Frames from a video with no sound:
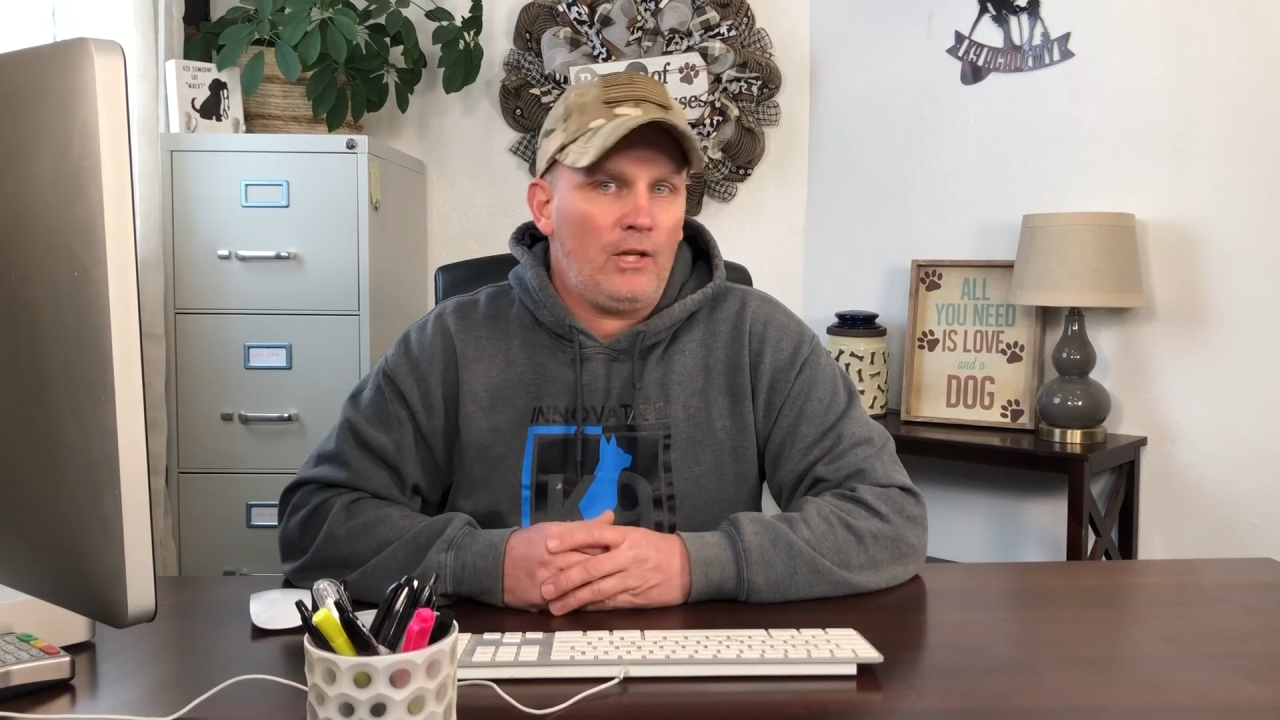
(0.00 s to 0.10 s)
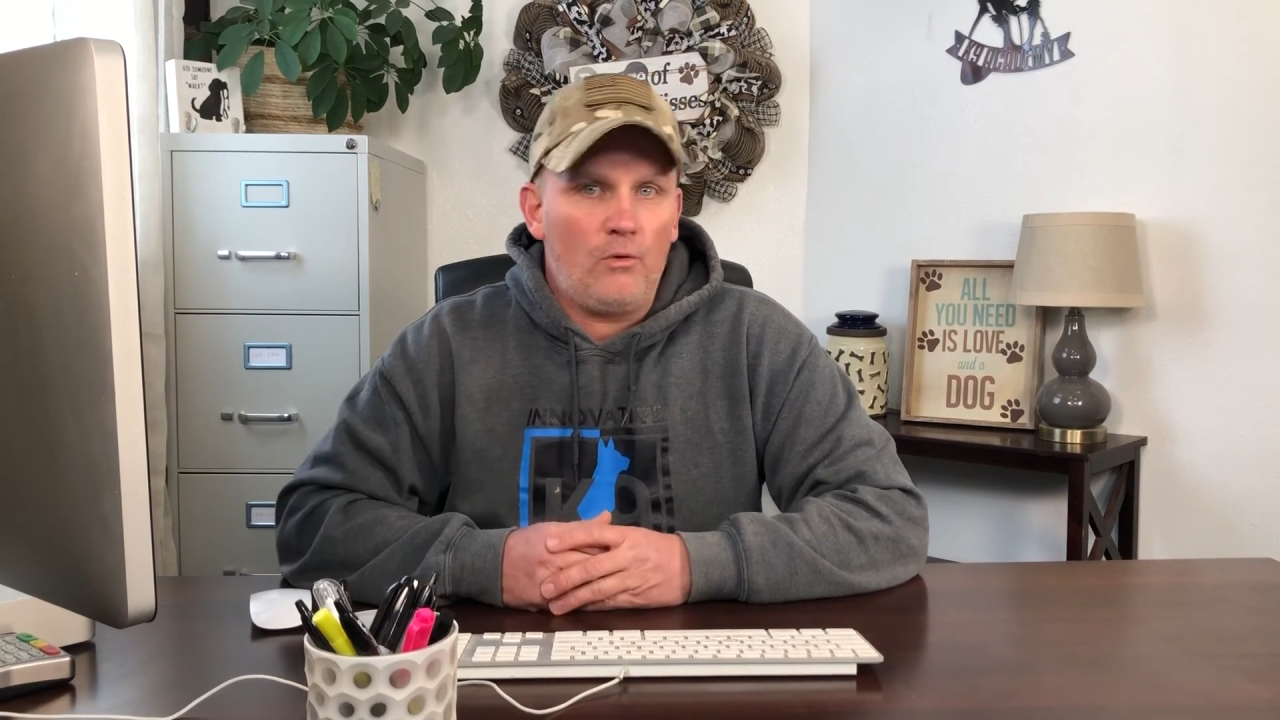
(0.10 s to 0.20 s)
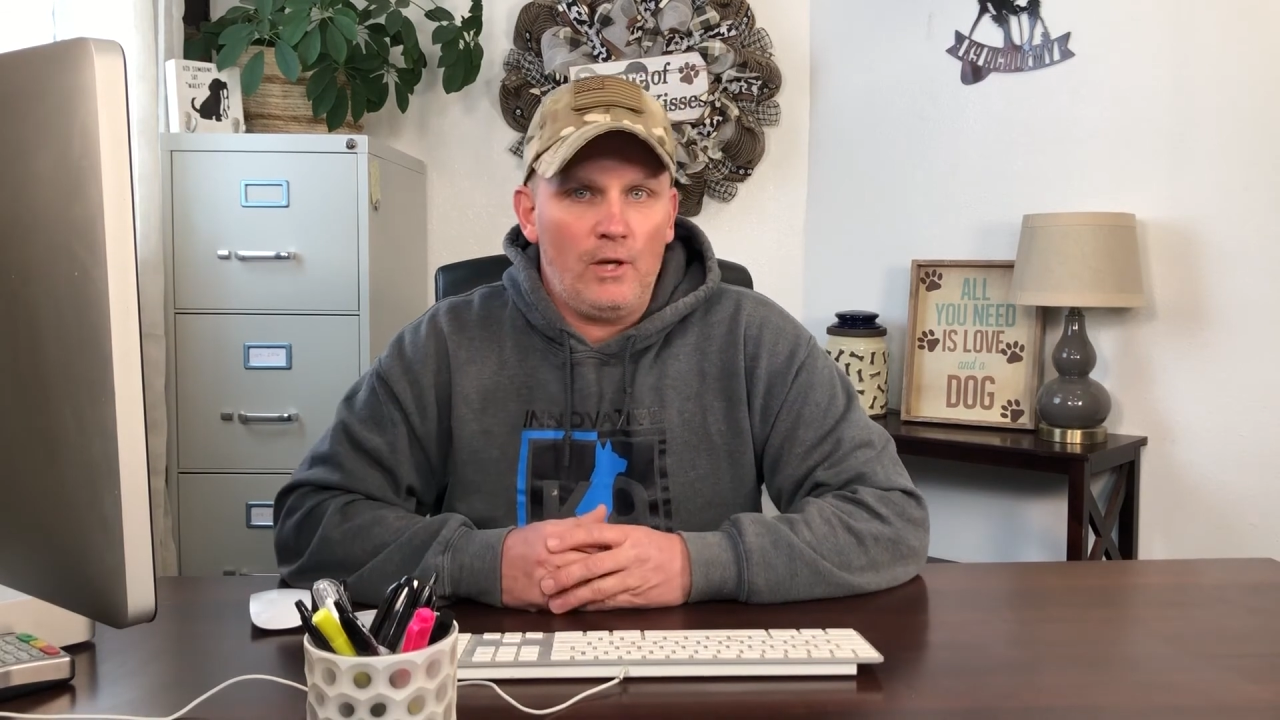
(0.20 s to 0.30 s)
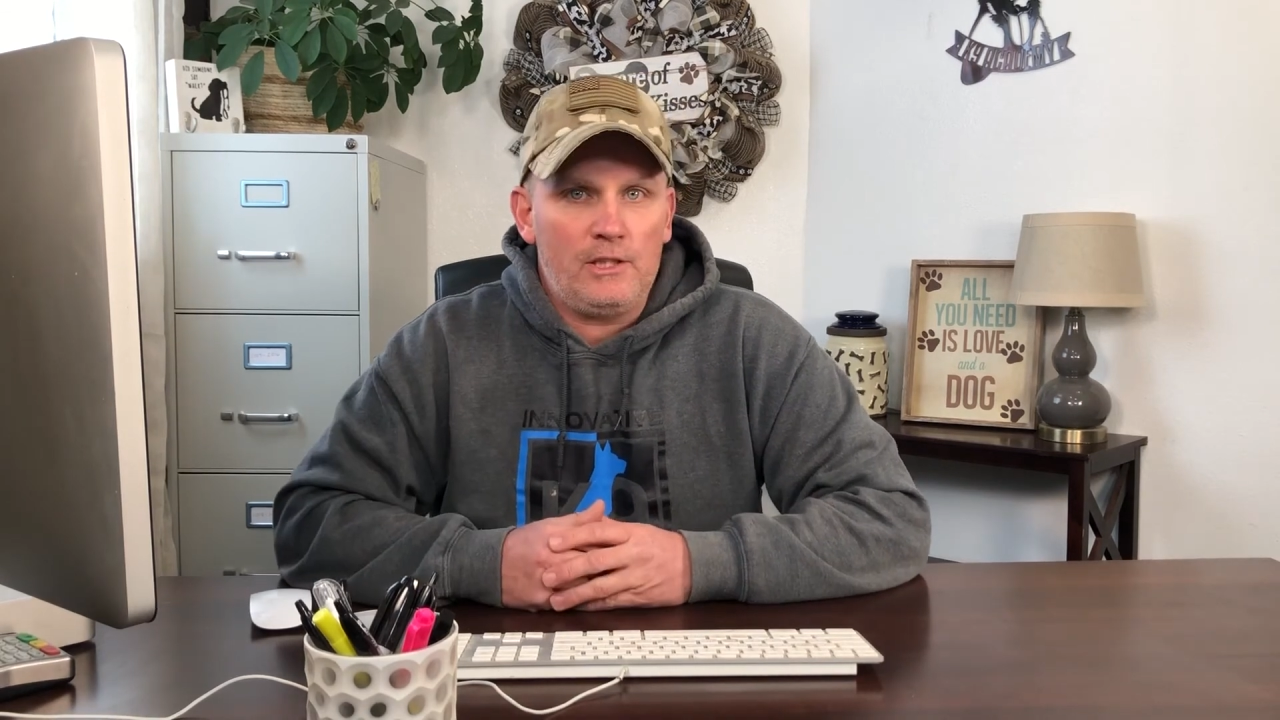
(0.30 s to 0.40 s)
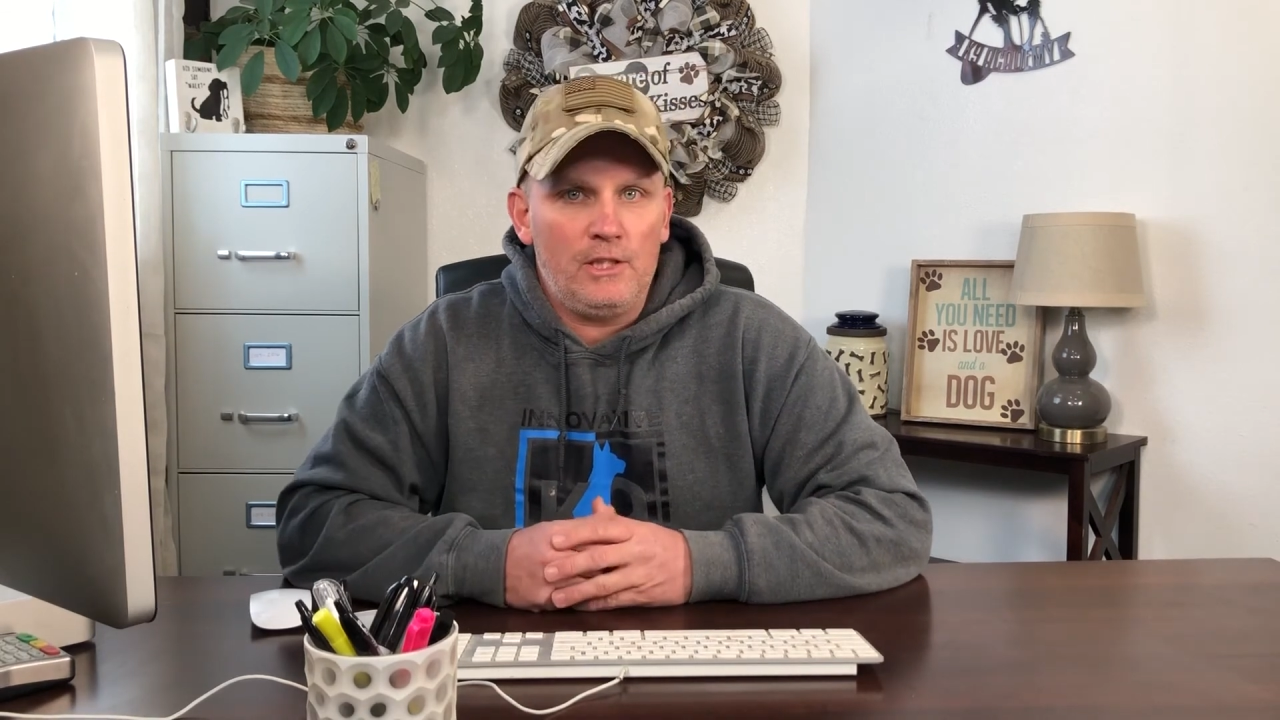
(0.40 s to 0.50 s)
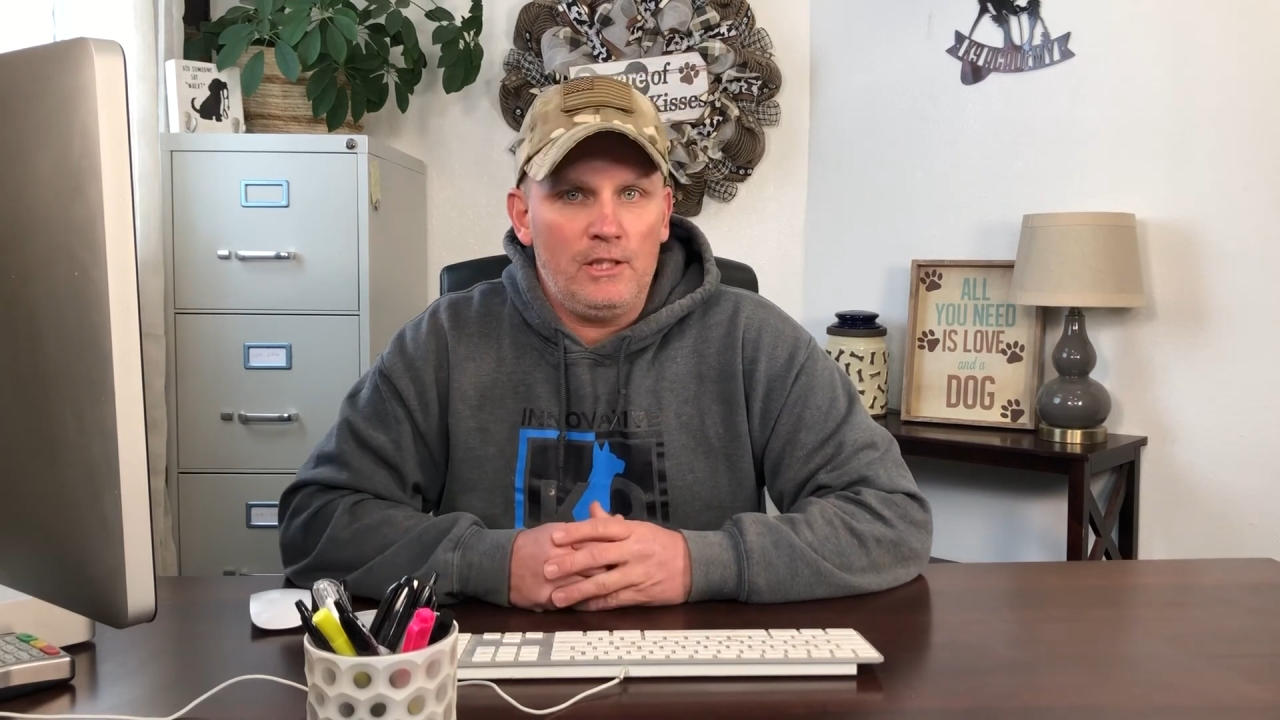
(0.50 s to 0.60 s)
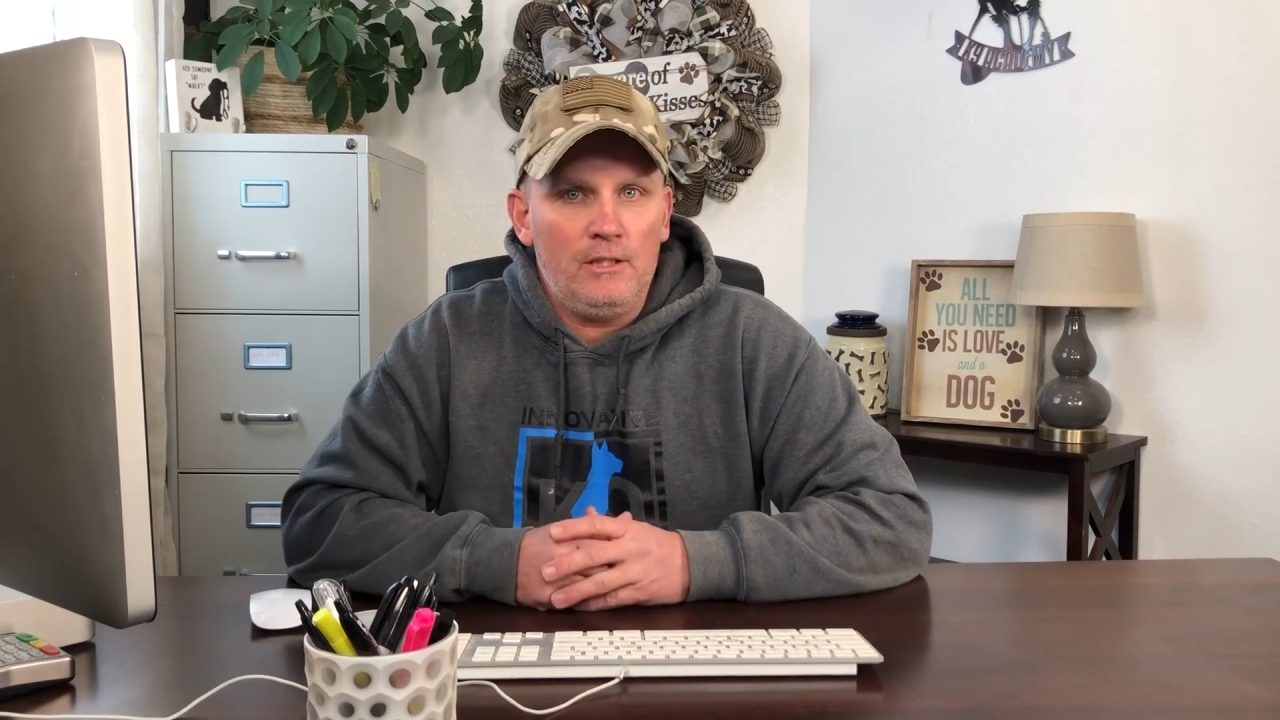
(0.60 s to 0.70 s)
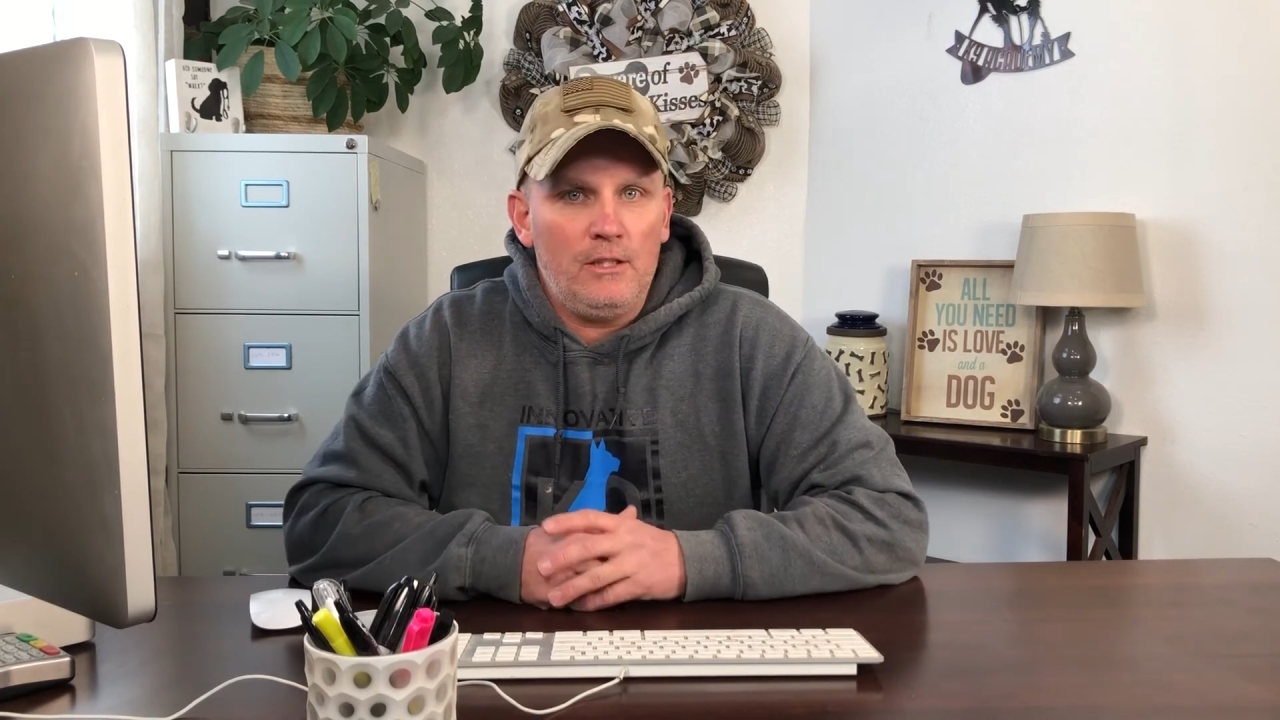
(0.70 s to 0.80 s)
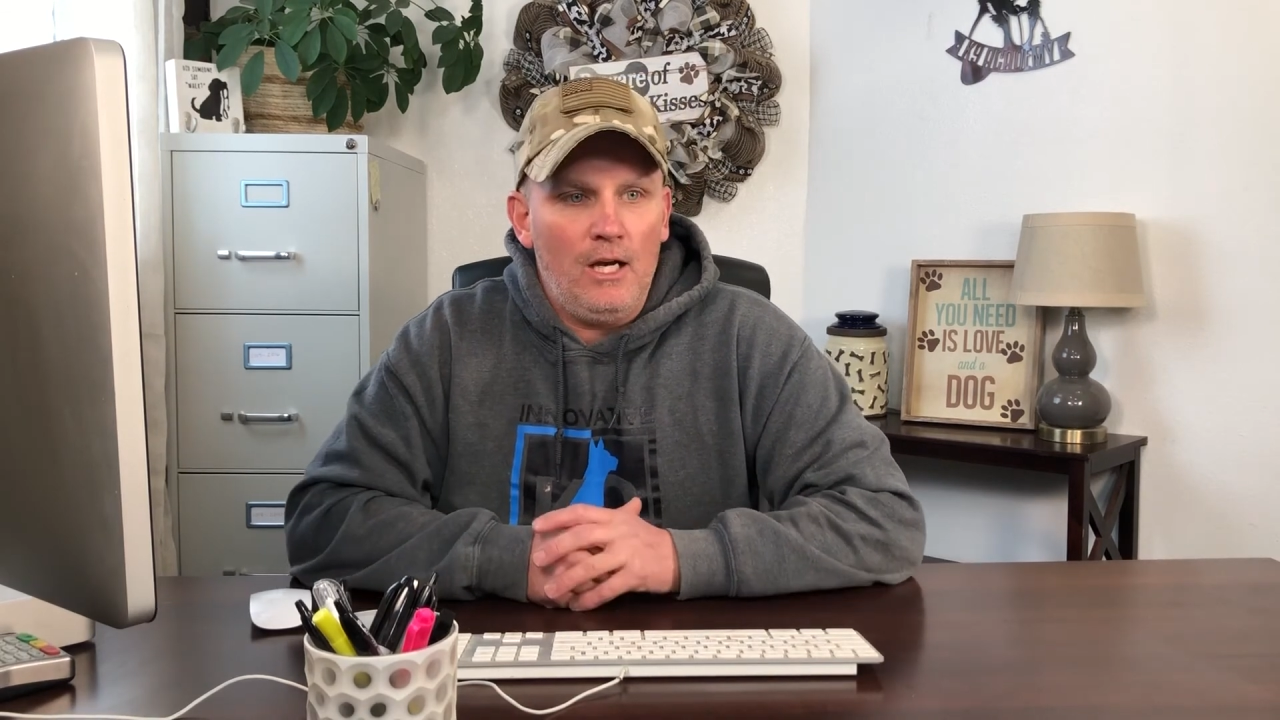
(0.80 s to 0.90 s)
question,